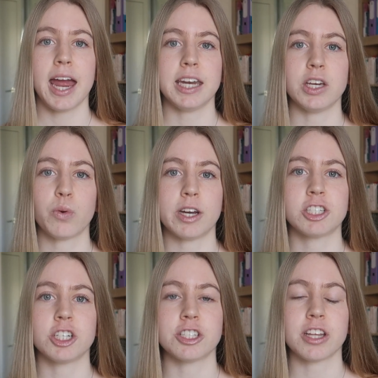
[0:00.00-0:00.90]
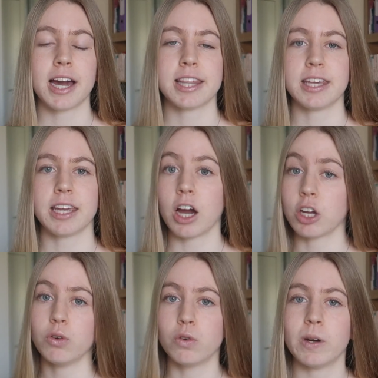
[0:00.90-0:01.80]
any questions that I think are
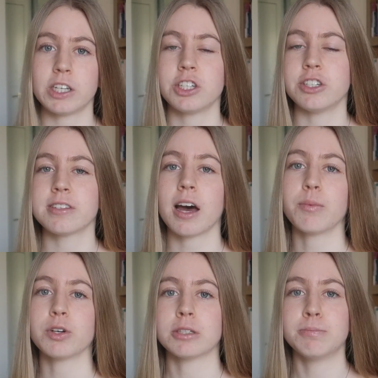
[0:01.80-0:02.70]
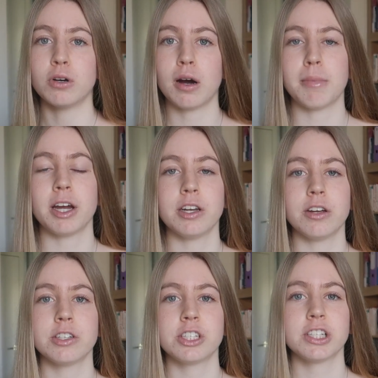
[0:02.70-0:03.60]
good questions that I want to put on my
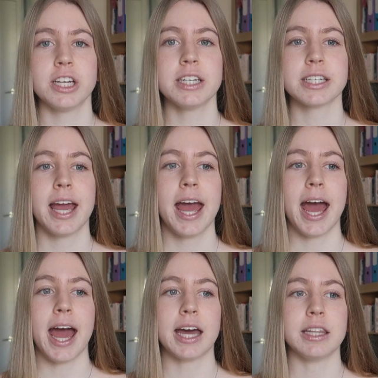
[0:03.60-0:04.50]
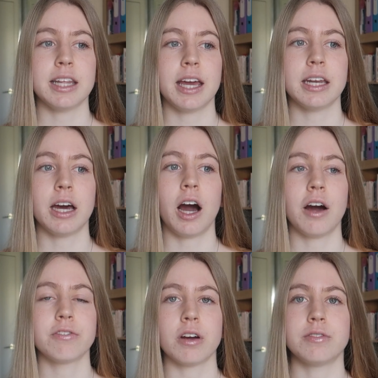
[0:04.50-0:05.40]
notes sheet, and then
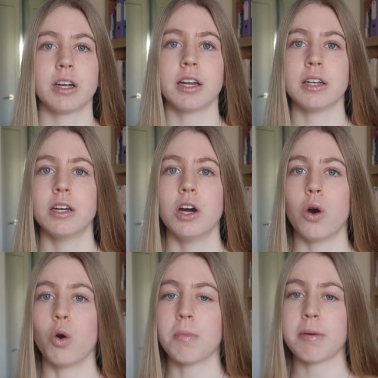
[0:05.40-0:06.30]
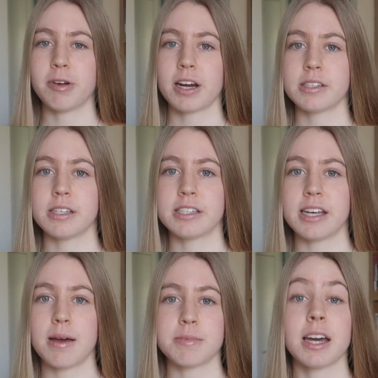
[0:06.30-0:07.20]
after I've done all my practice
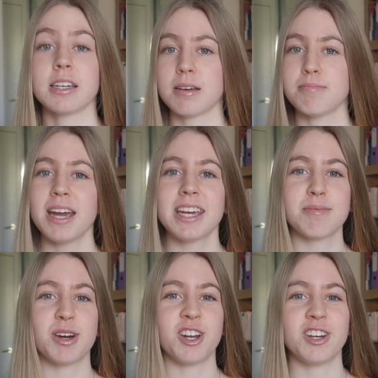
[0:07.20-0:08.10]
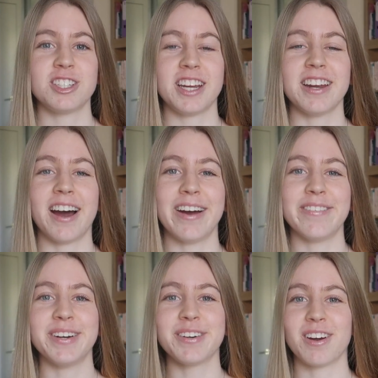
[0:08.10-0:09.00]
exams and I'm making my note sheet, I
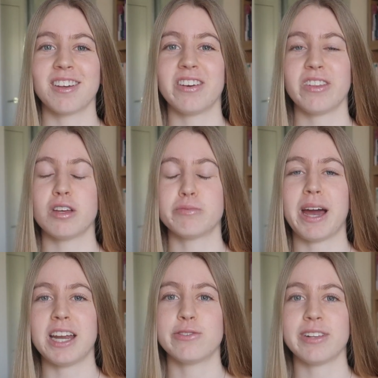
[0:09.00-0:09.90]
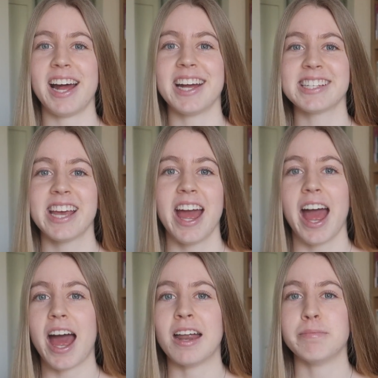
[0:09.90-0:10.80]
will go through those page flags
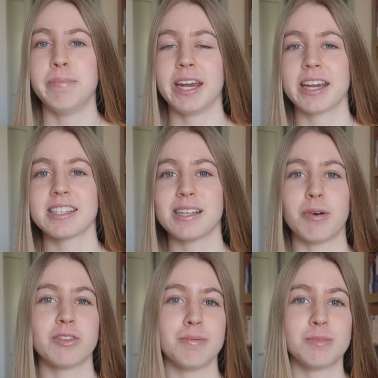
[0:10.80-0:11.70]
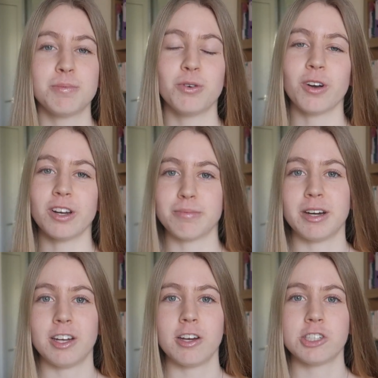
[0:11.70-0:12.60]
and pick some of them to put onto
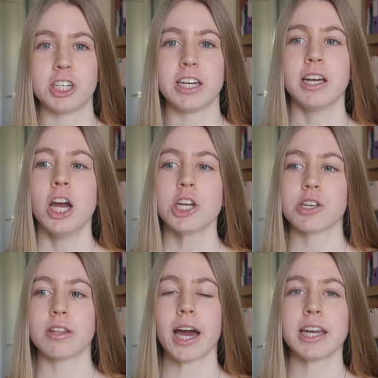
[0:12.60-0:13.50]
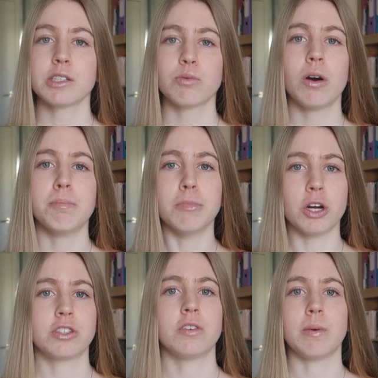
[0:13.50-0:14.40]
my note sheet. So that is what
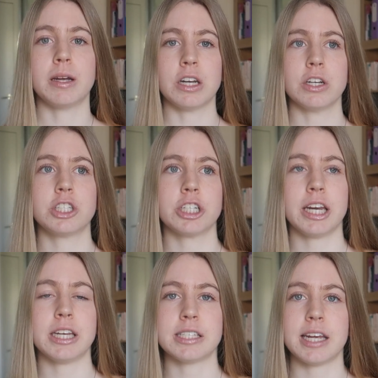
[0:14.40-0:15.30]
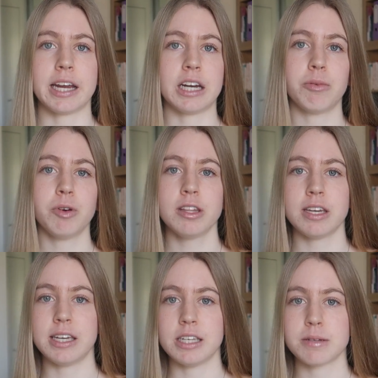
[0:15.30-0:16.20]
most of my note sheet is taken up with,
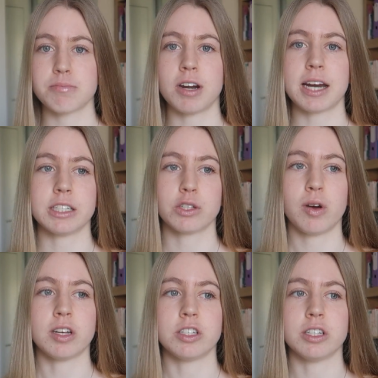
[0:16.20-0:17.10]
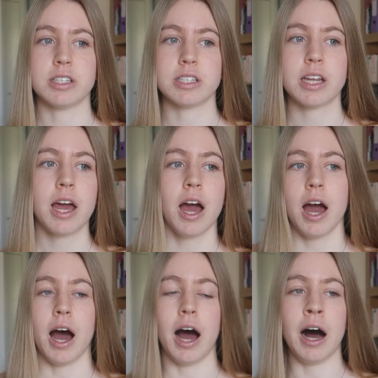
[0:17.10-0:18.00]
is practice questions.
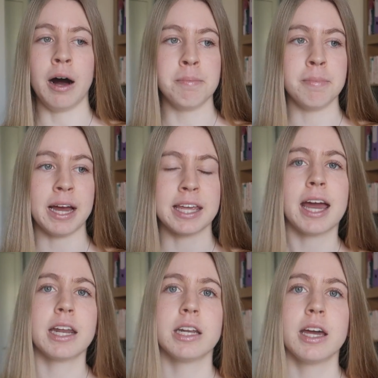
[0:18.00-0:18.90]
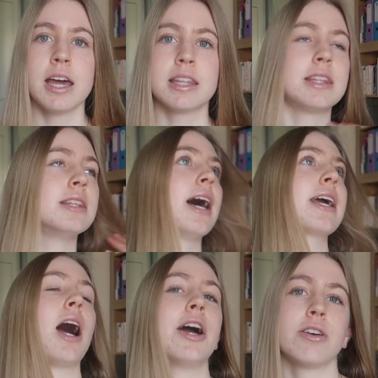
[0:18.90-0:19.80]
Again,
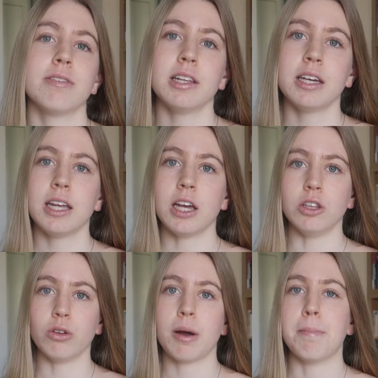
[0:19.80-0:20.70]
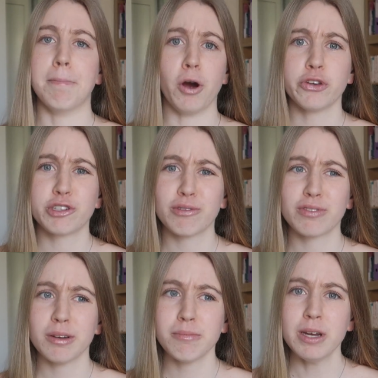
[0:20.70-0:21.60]
like, I don't really look at most
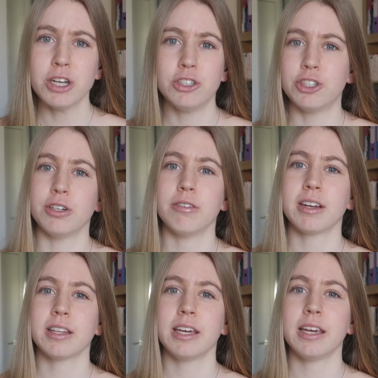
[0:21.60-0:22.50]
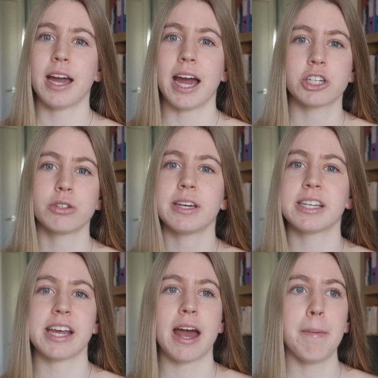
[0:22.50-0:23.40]
of them during the actual
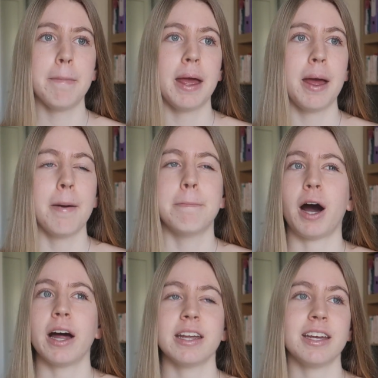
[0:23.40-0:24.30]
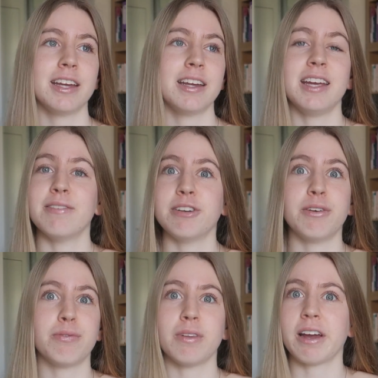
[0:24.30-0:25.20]
exam, but even
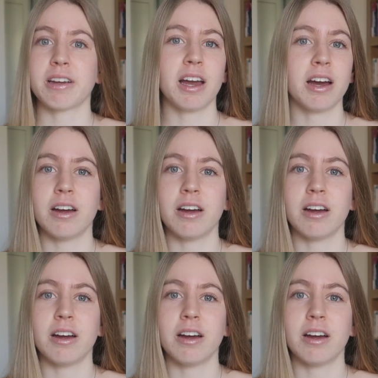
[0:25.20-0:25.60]
if like